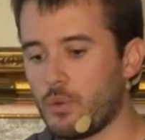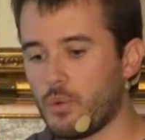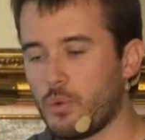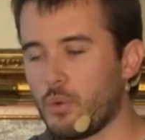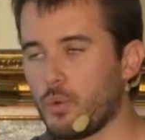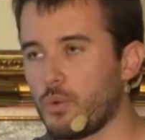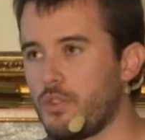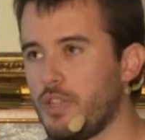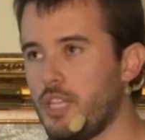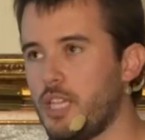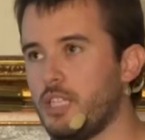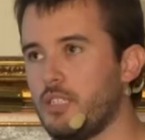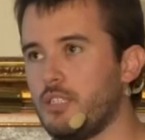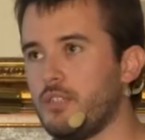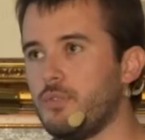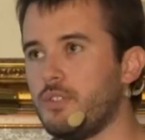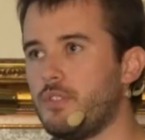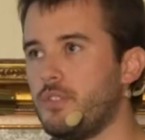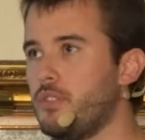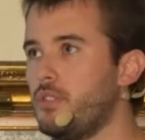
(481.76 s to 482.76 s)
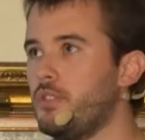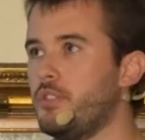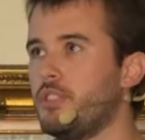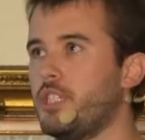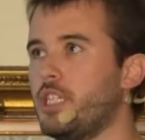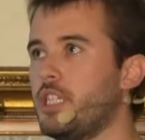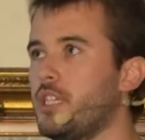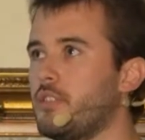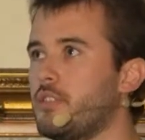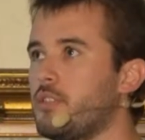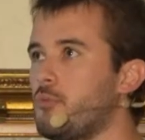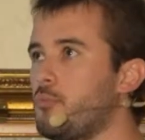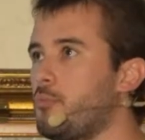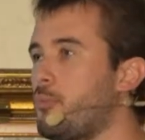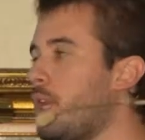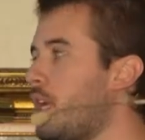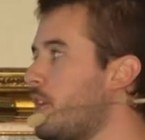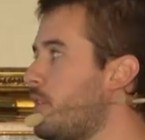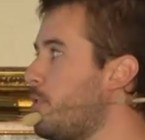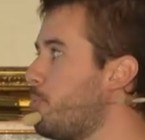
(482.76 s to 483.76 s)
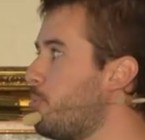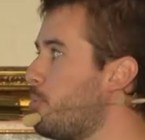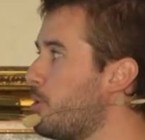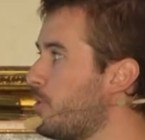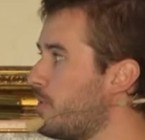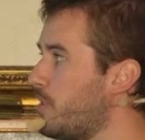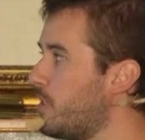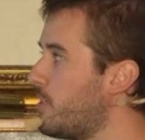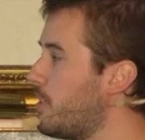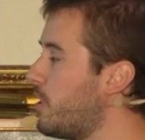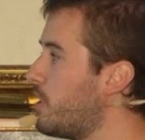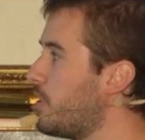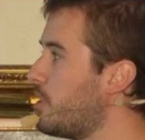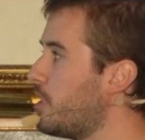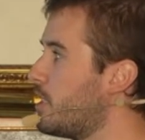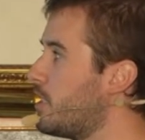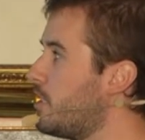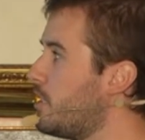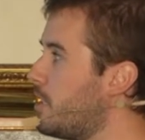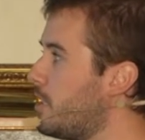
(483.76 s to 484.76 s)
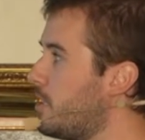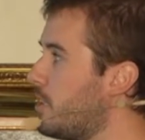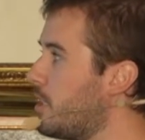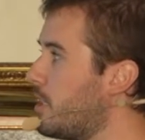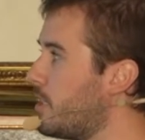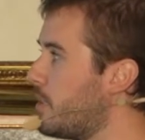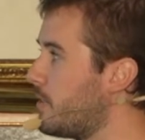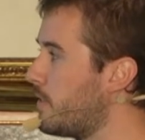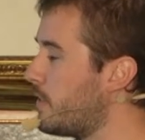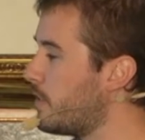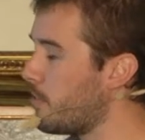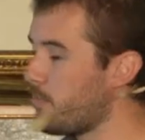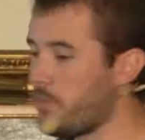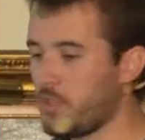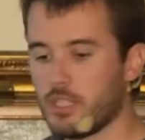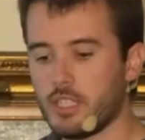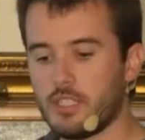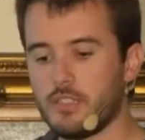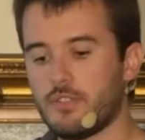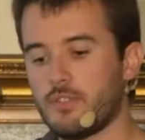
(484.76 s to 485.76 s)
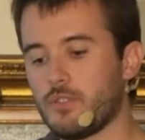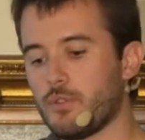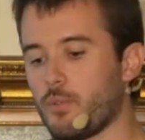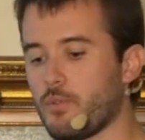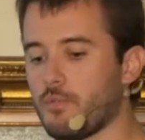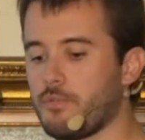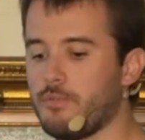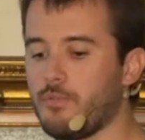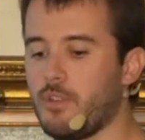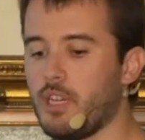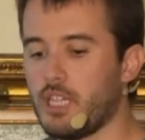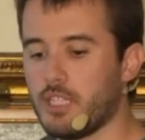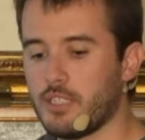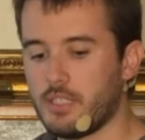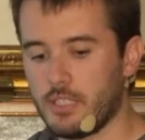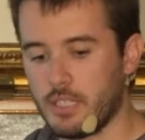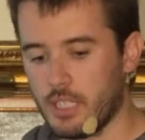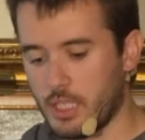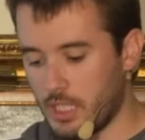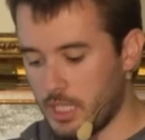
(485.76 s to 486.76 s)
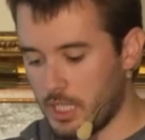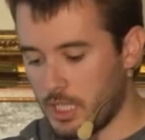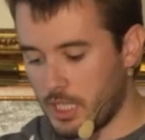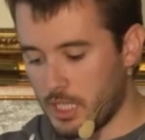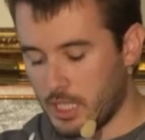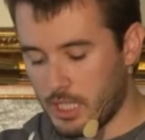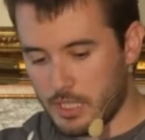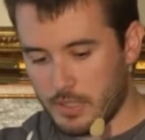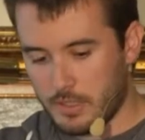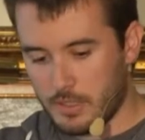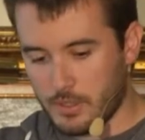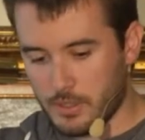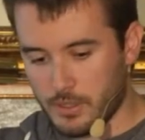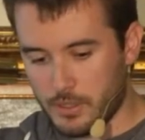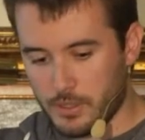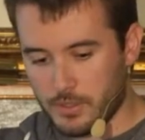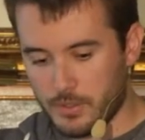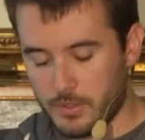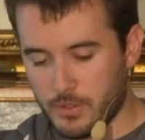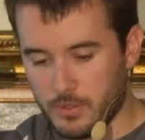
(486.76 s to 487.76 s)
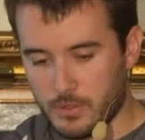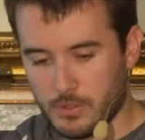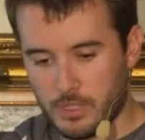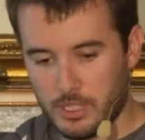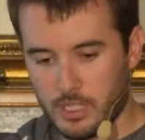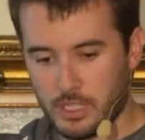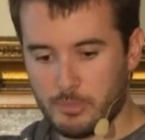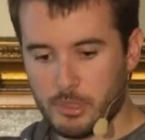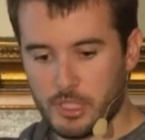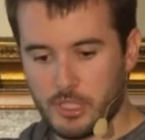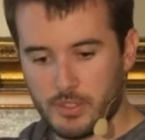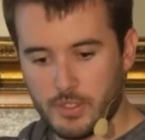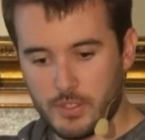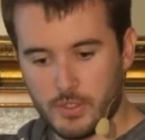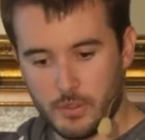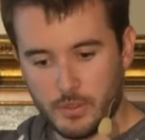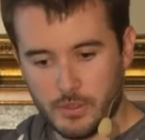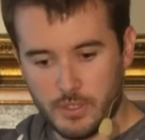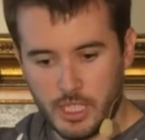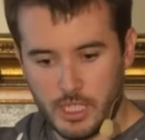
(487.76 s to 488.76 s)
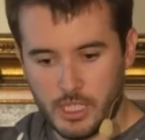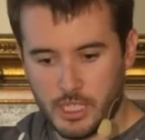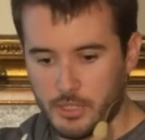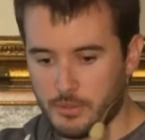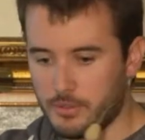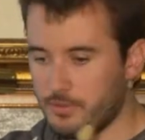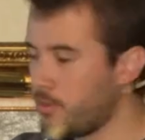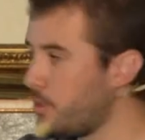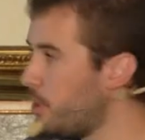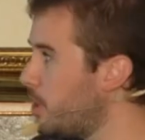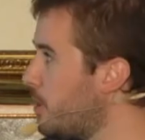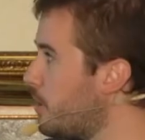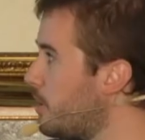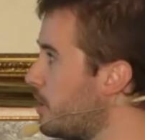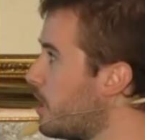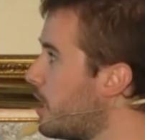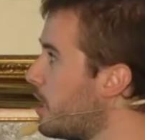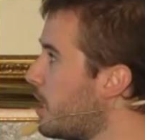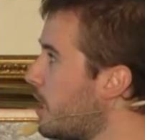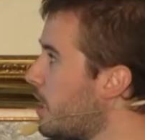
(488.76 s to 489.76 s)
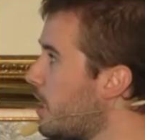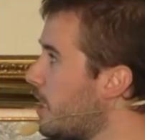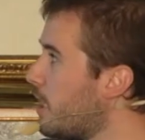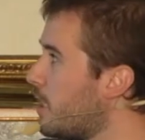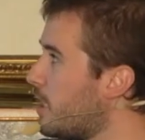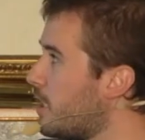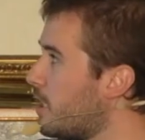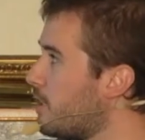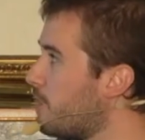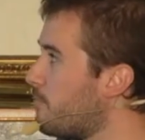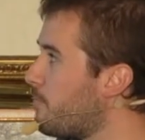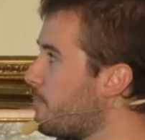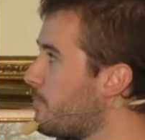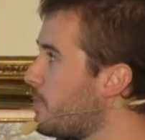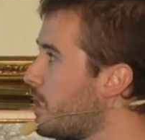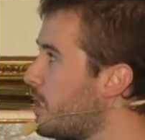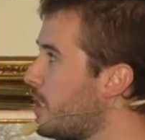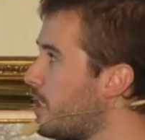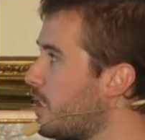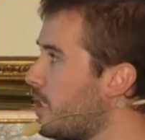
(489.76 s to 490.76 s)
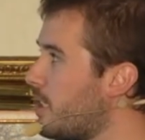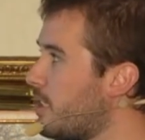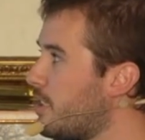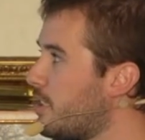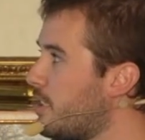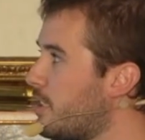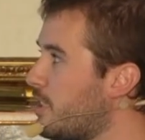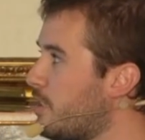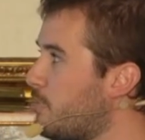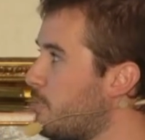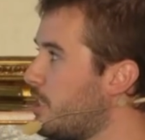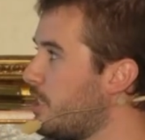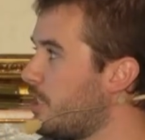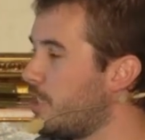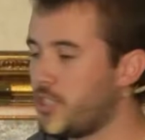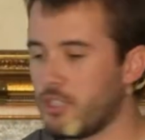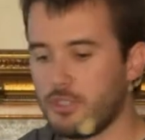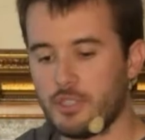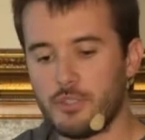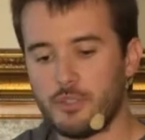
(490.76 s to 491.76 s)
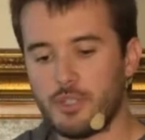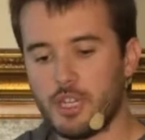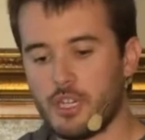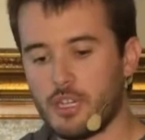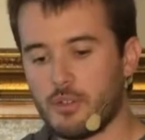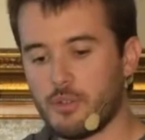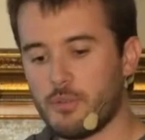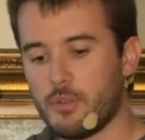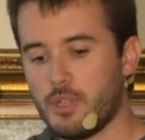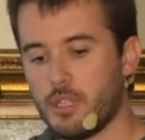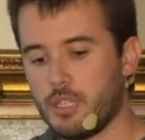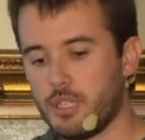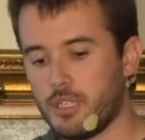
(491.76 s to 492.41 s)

all the entries. You cannot apply the POSIX logic to something that is stored flat. So let me just sort that out for you. And let me show you how